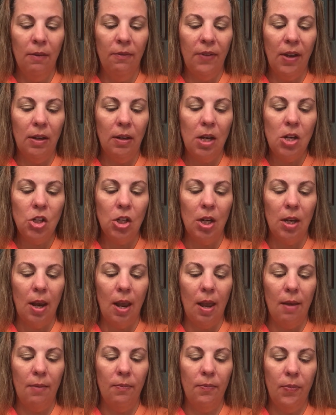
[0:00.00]
foundation
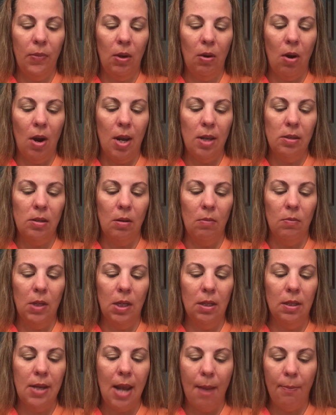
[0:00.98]
yet. Alright, so I'm
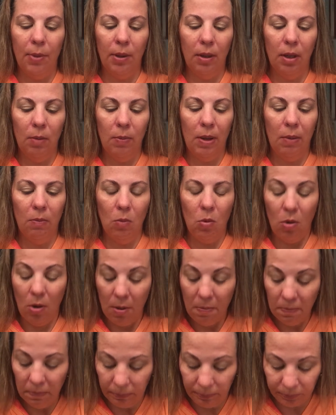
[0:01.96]
going to tap a little bit more